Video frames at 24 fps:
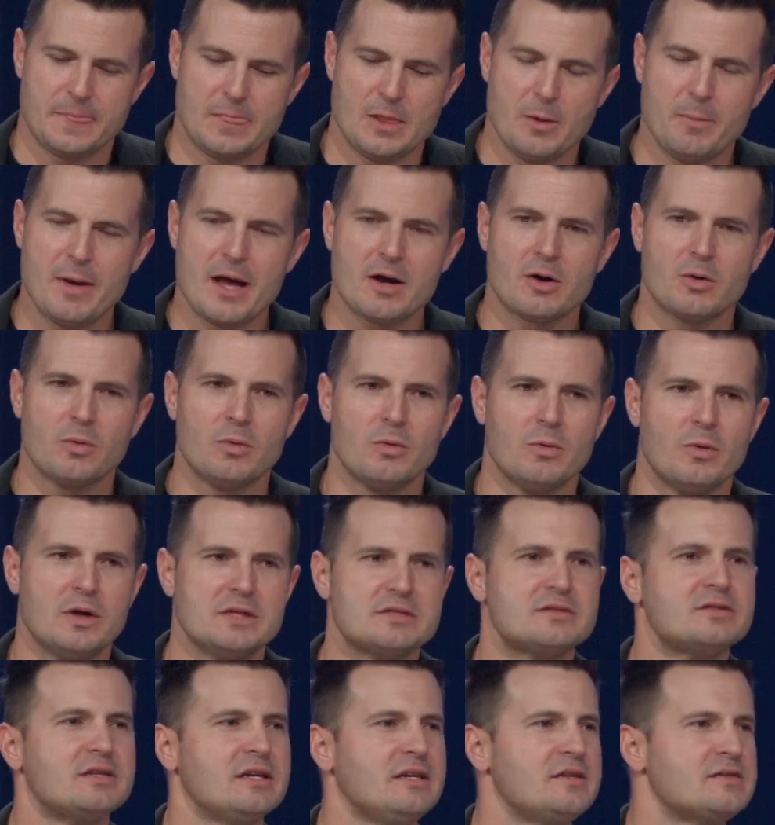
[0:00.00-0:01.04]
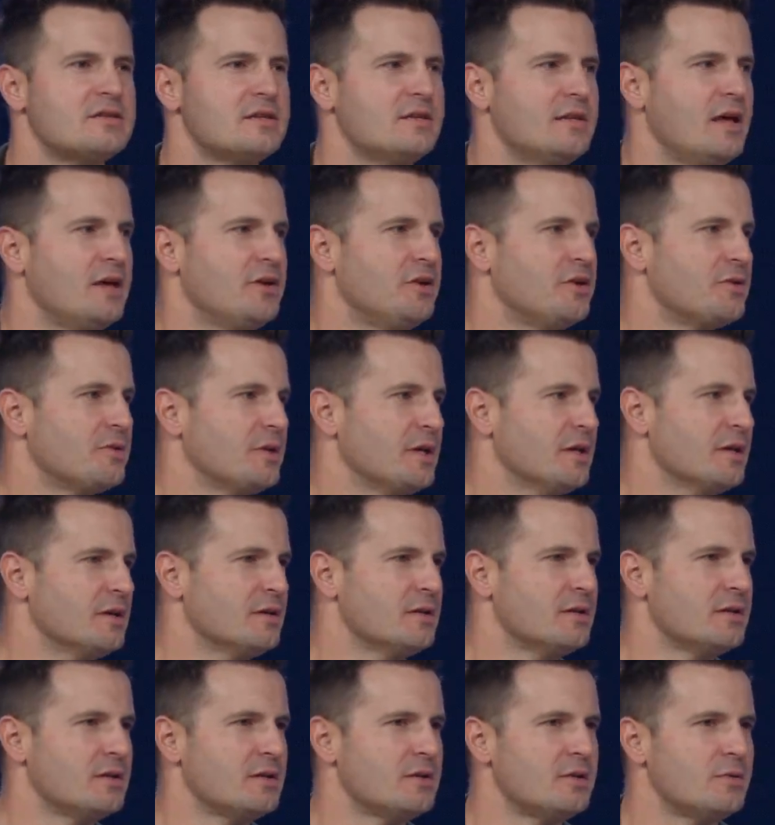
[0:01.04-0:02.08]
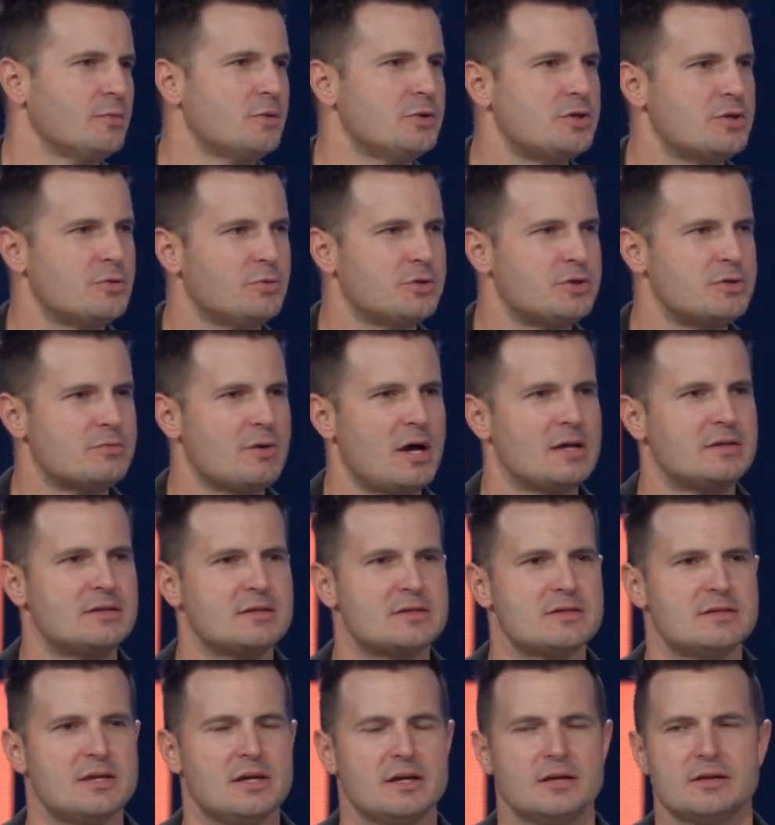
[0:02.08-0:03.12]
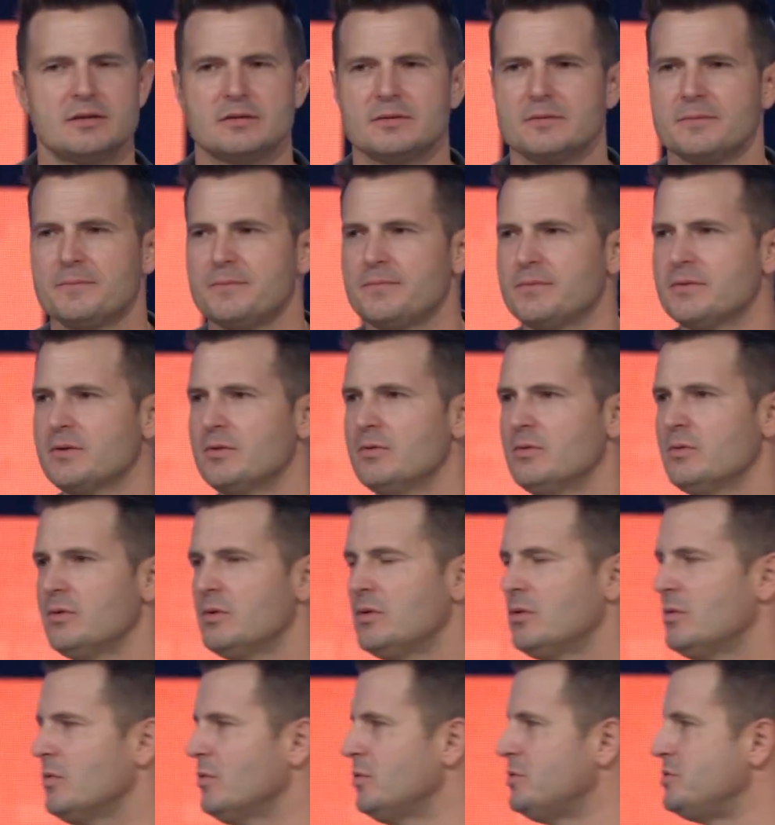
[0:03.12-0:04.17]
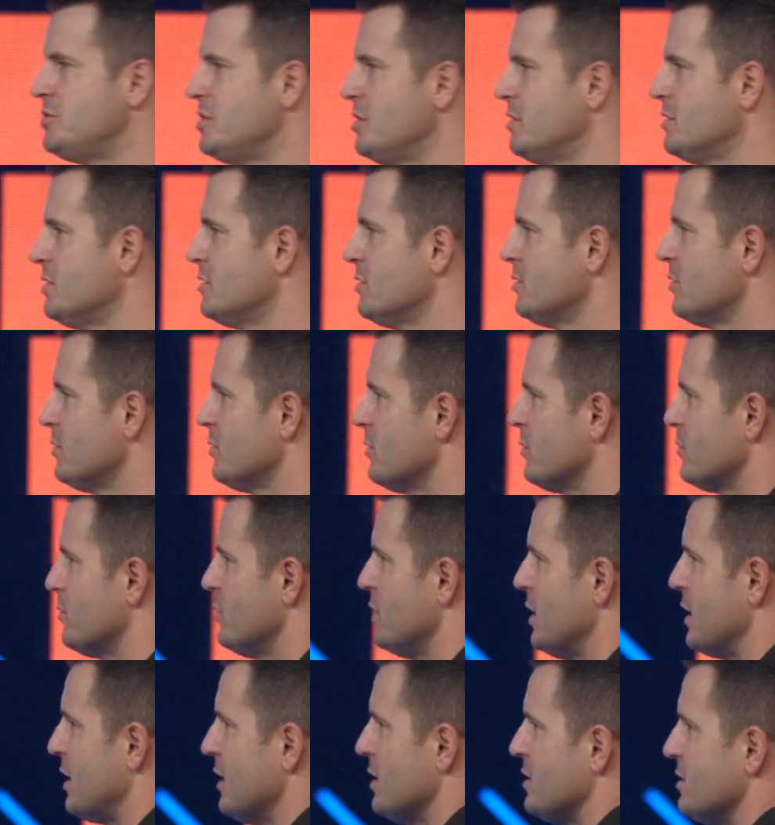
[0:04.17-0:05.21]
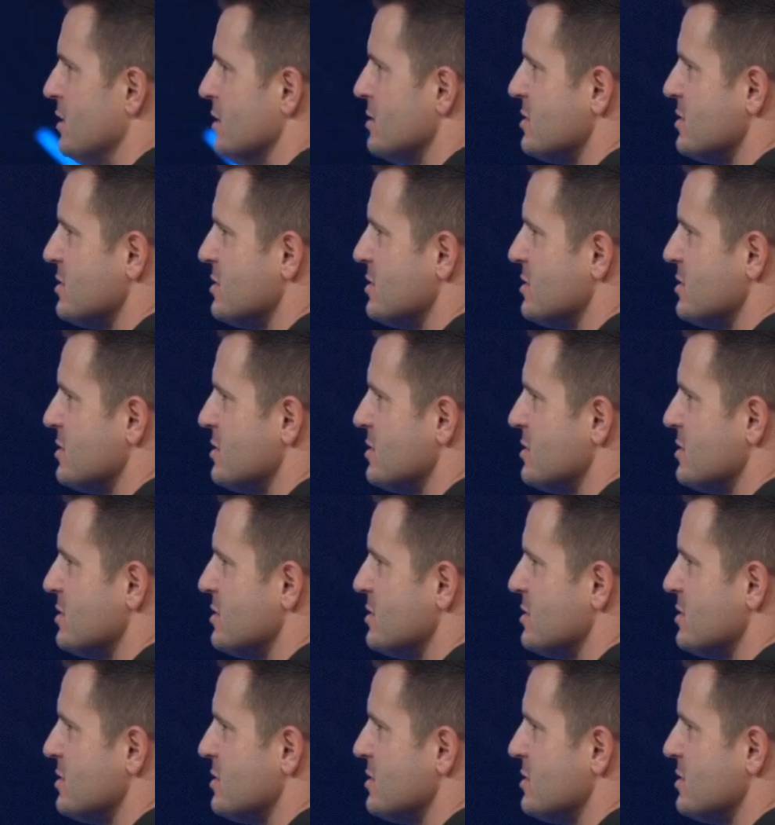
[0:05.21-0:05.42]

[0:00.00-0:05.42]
No matter what season that you're in, would you write this down? I want you to really get